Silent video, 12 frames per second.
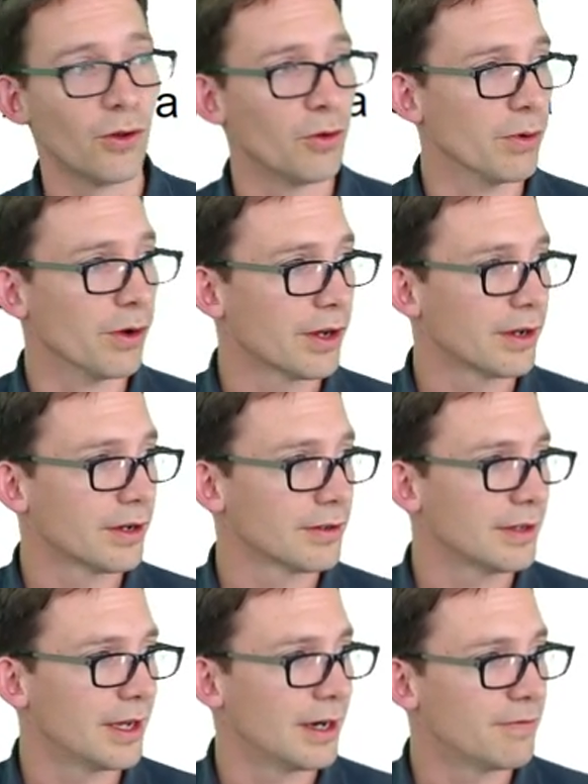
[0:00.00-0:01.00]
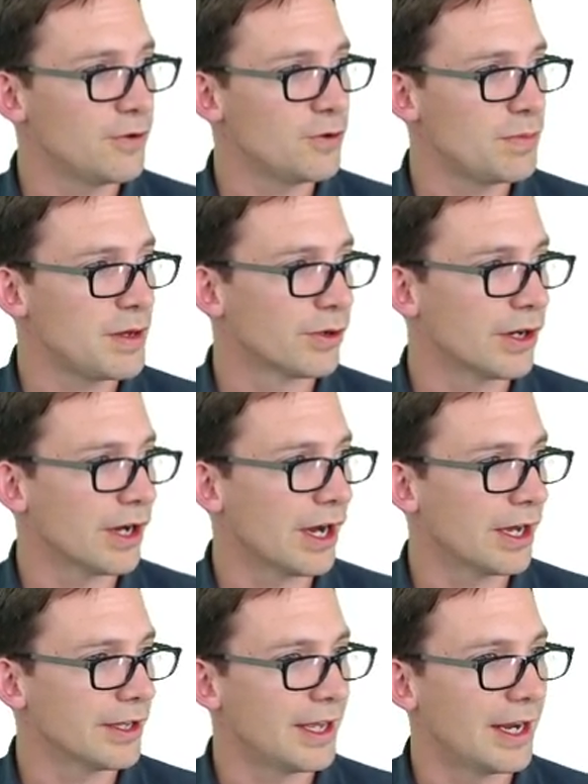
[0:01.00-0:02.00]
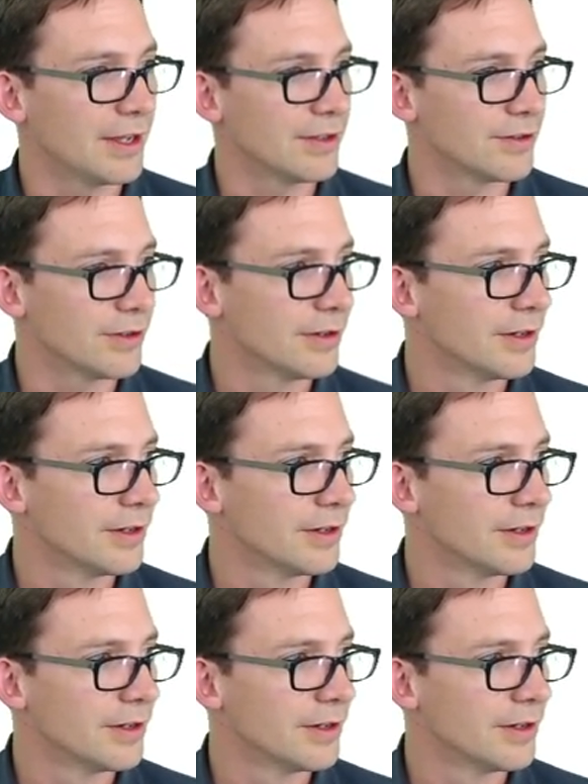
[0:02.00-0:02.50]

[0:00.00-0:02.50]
book. And a few people got that answer.